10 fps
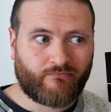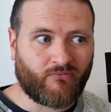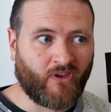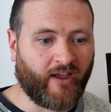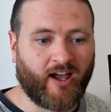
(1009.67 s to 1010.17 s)

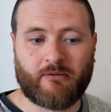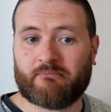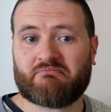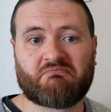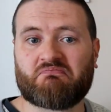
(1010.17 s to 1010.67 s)

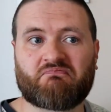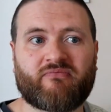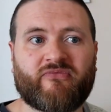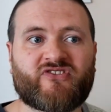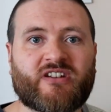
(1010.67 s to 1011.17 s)

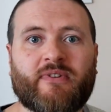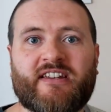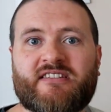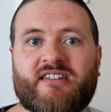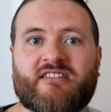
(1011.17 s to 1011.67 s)
So
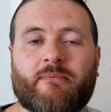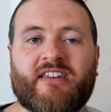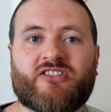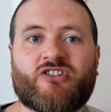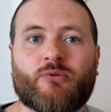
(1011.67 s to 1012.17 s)
it's
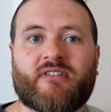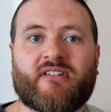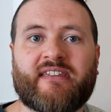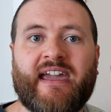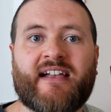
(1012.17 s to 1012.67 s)
something to do with
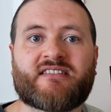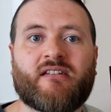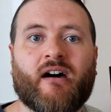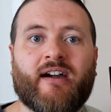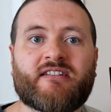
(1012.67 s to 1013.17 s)
the cat's
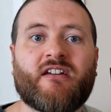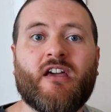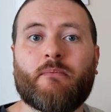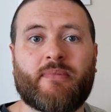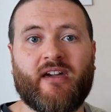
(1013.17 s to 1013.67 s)
diet.
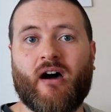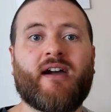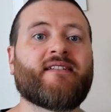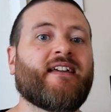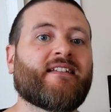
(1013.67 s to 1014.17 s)
But the
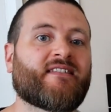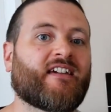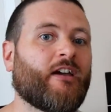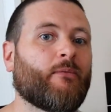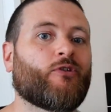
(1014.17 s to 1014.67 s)
iodine is the
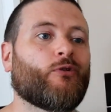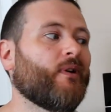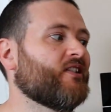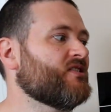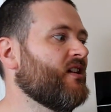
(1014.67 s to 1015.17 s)
chemical
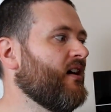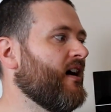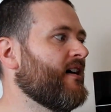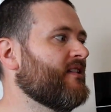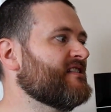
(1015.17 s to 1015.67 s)
which
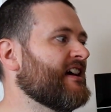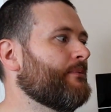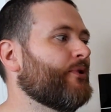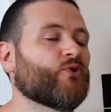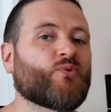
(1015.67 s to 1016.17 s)
the
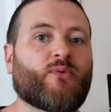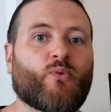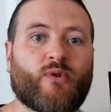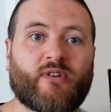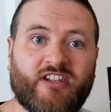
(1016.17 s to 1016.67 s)
tadpoles
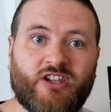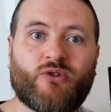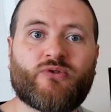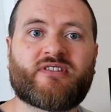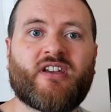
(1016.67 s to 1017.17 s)
will
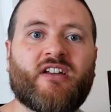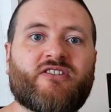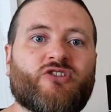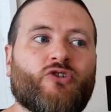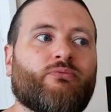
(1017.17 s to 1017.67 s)
use
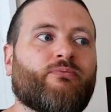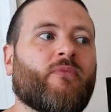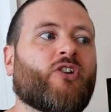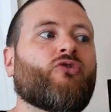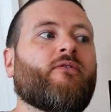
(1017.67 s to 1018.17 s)
to
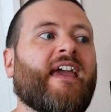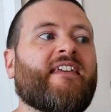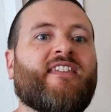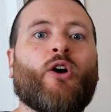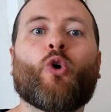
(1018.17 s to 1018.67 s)

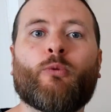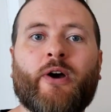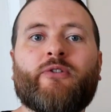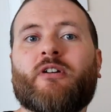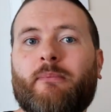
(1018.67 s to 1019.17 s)
create the
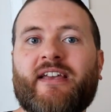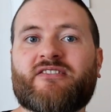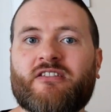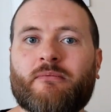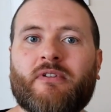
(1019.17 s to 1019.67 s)
hormone that makes
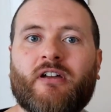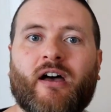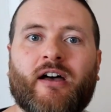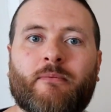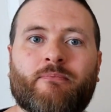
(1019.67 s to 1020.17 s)
them
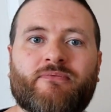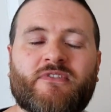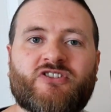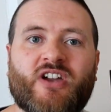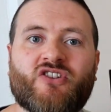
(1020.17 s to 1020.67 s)

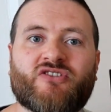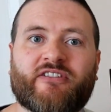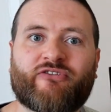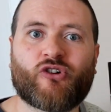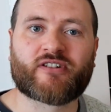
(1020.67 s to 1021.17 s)
change into
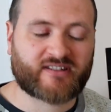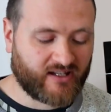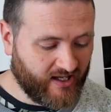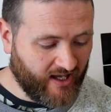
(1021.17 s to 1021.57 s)
frogs.